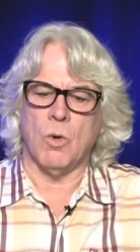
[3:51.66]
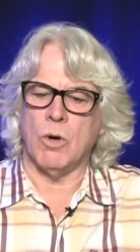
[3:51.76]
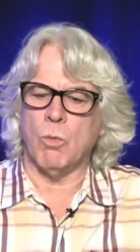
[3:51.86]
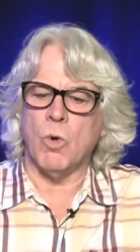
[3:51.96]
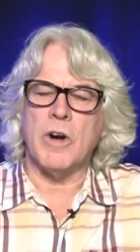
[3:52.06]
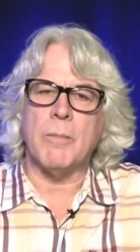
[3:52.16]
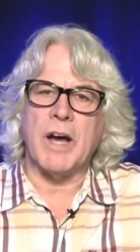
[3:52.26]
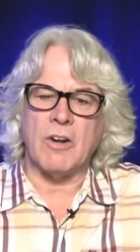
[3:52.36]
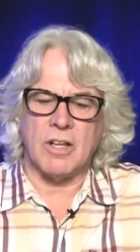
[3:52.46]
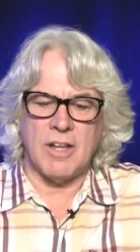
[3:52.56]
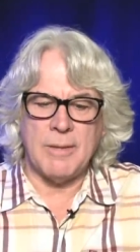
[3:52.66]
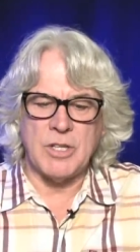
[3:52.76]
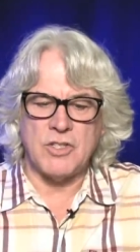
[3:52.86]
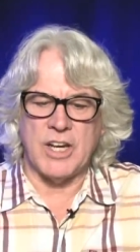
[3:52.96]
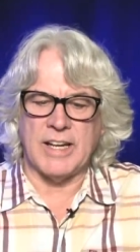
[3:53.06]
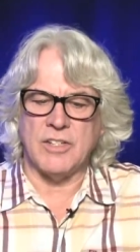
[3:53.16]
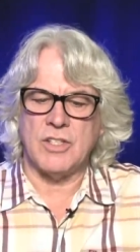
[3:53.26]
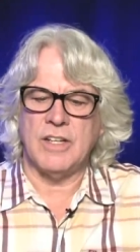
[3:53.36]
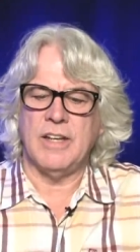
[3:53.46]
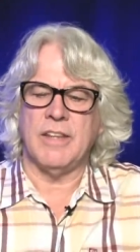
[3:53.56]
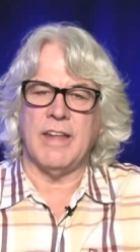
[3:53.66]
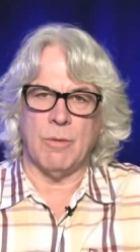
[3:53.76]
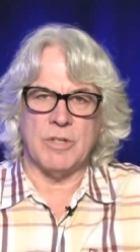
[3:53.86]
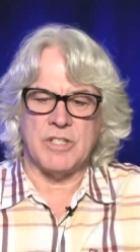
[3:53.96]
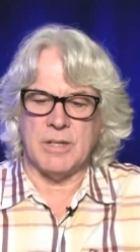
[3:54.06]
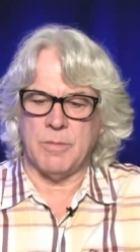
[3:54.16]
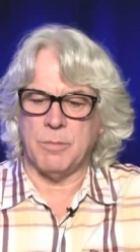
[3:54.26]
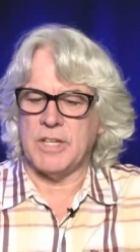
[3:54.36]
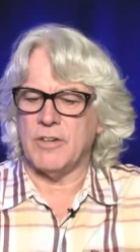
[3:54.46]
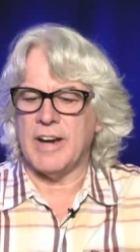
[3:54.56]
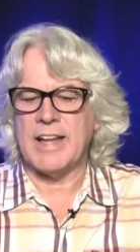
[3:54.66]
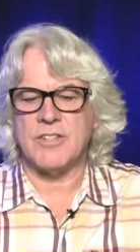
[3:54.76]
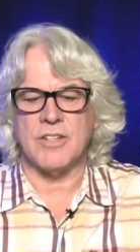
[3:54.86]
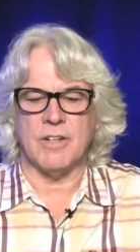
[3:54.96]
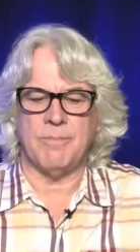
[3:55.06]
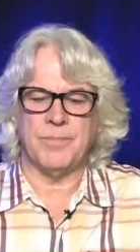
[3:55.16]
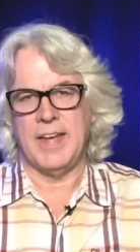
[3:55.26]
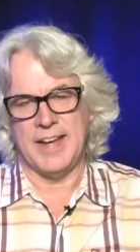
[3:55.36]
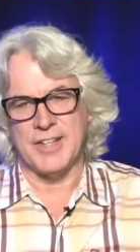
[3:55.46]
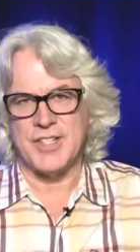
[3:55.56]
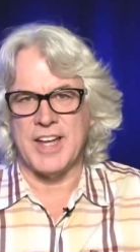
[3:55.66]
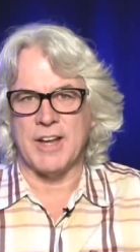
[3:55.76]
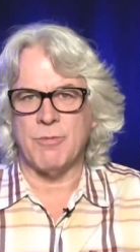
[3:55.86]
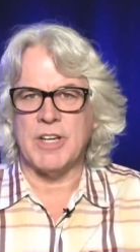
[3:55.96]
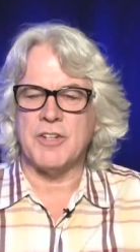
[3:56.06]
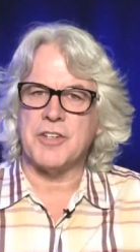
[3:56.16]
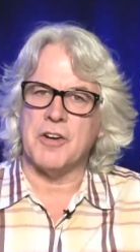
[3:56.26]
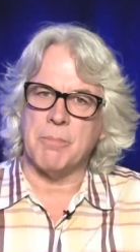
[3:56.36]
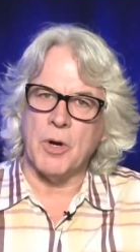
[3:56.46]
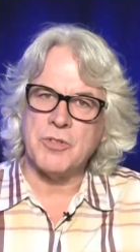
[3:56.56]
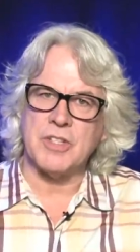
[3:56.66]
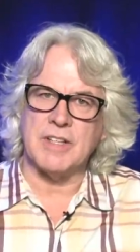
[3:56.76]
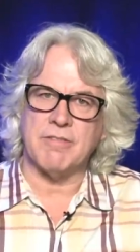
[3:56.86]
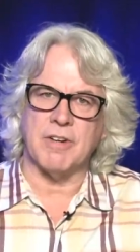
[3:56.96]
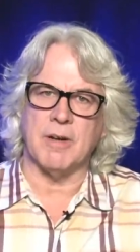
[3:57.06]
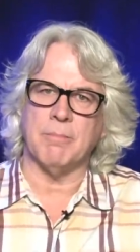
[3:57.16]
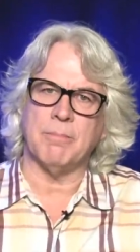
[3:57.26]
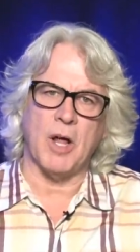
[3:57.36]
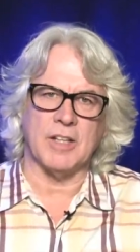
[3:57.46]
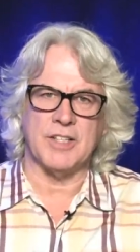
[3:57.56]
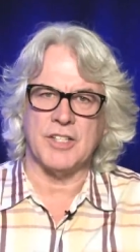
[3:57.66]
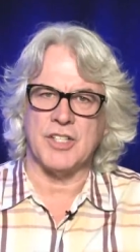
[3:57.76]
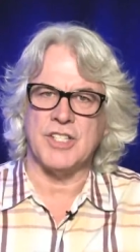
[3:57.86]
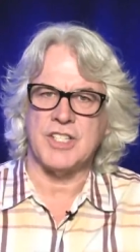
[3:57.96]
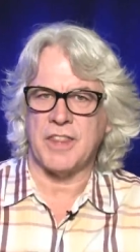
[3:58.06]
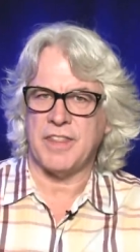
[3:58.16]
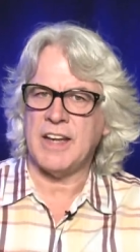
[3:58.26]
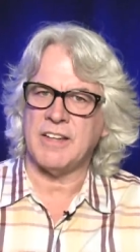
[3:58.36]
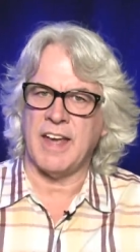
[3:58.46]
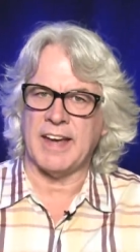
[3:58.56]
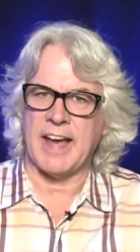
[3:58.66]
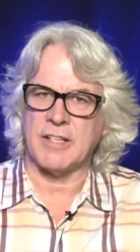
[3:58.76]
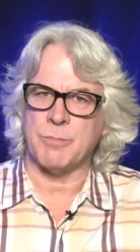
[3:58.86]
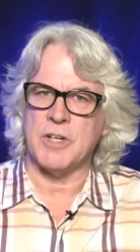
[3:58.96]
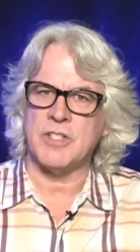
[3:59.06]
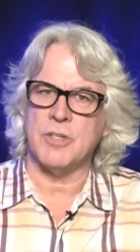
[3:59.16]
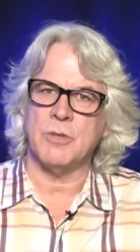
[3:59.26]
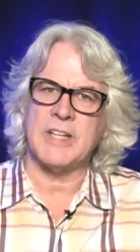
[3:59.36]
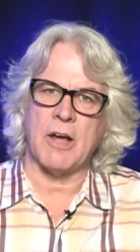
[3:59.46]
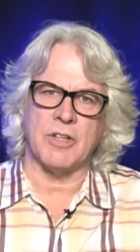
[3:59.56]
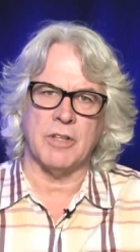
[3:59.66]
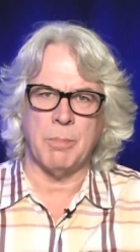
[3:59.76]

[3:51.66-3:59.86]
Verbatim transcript: or warn about climate change, that would seem to be your answer. Instead, readers heard mostly from politicians and think tank experts who touted the